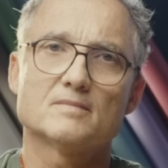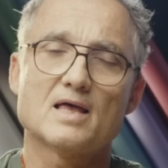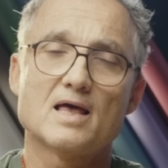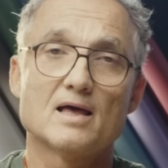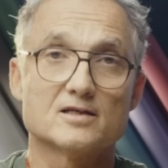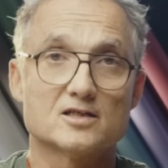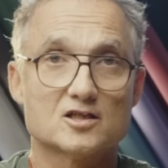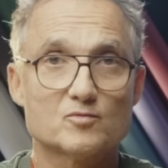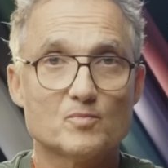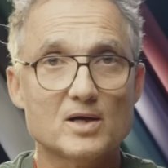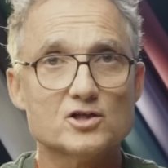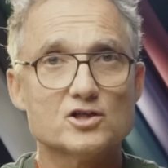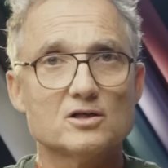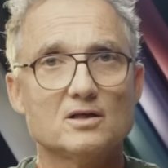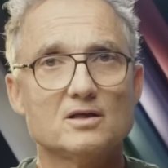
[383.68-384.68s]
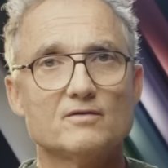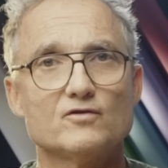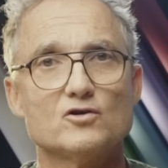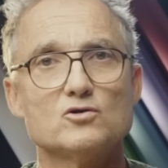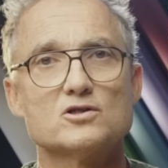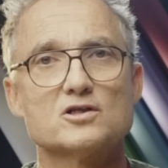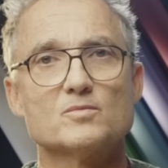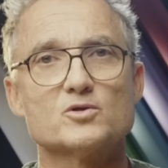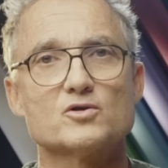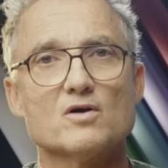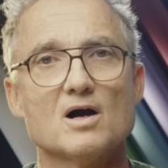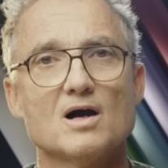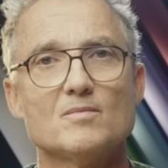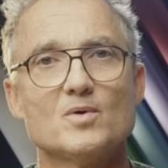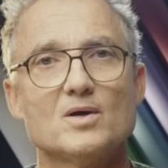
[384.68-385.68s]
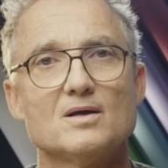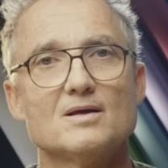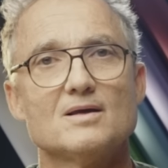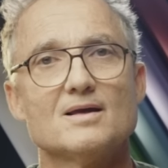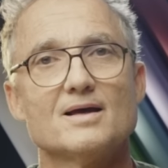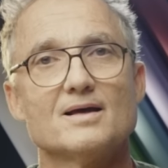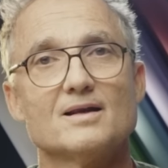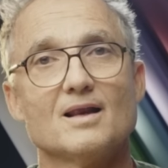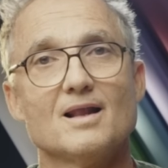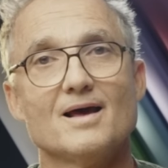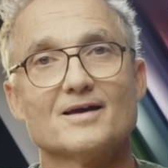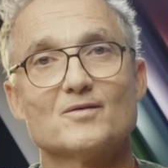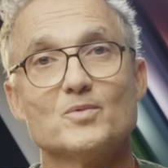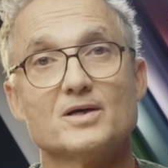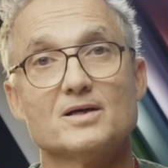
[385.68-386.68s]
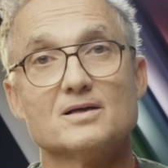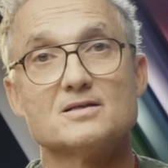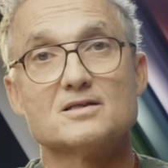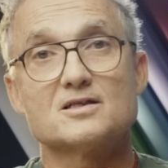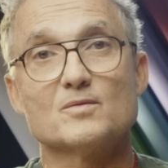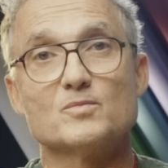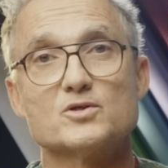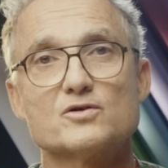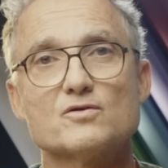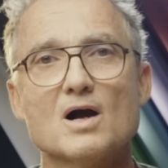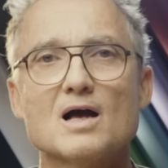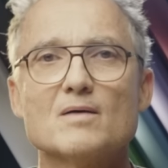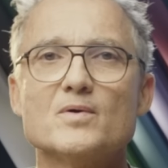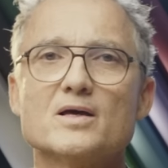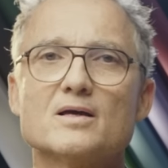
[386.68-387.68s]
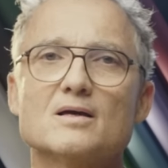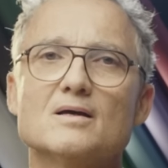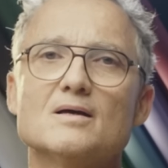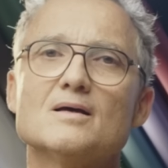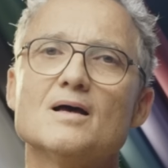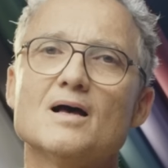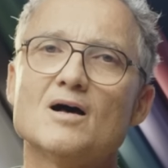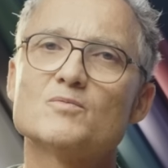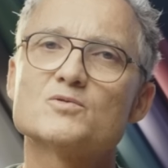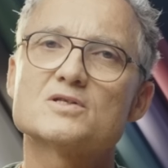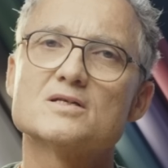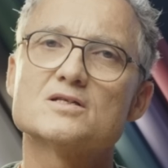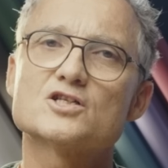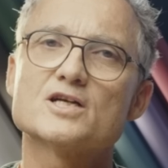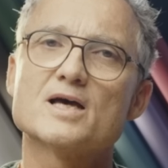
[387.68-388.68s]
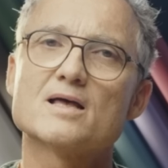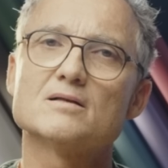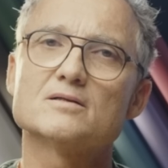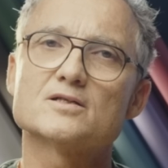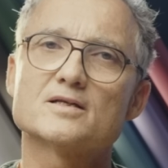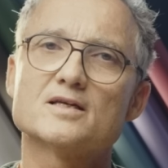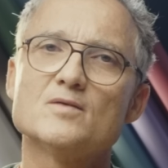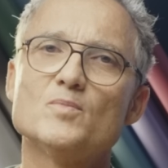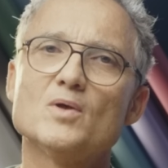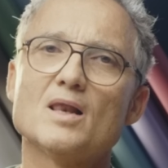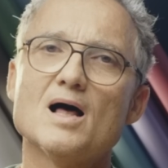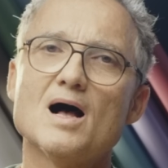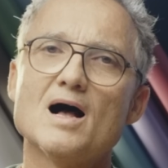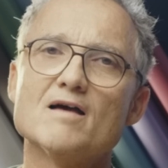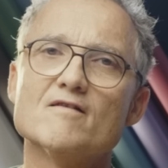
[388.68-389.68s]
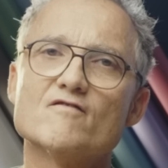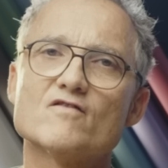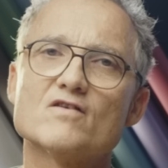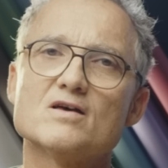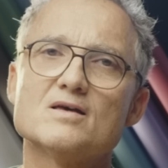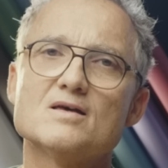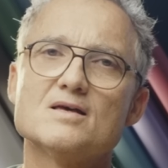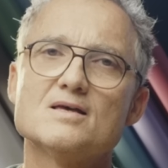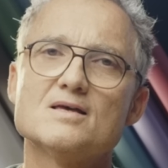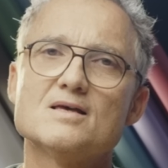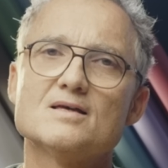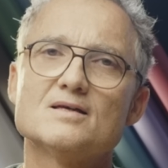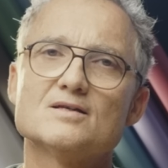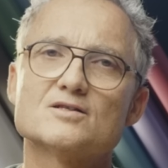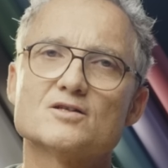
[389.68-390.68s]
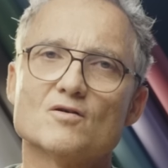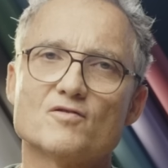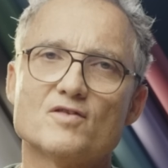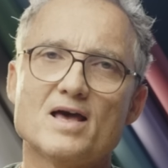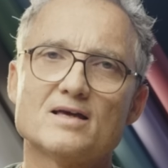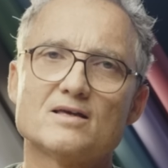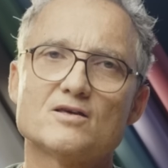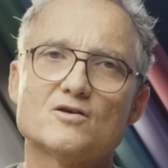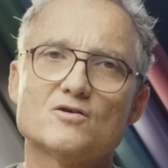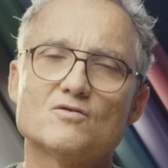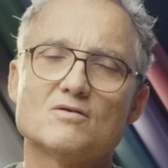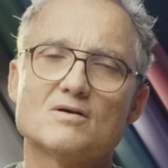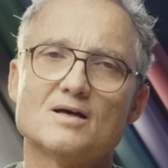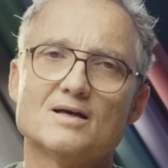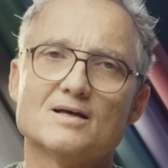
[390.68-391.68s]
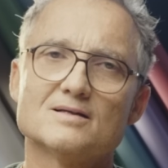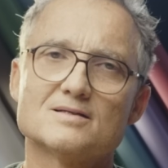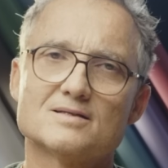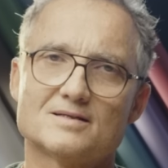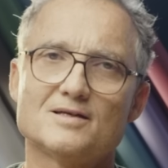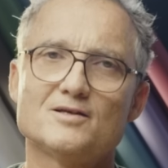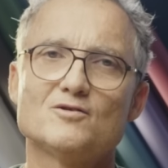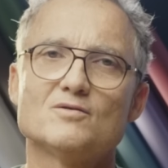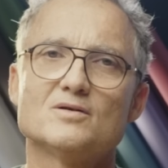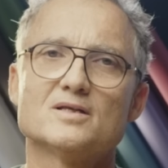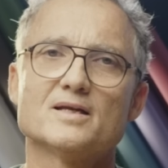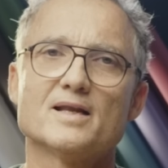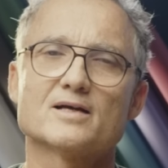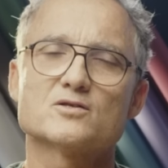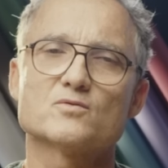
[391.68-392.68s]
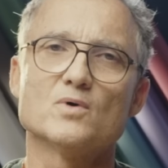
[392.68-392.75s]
Especially if you subscribe and like, because subscribing helps this channel to keep alive. So thank you and see you in the next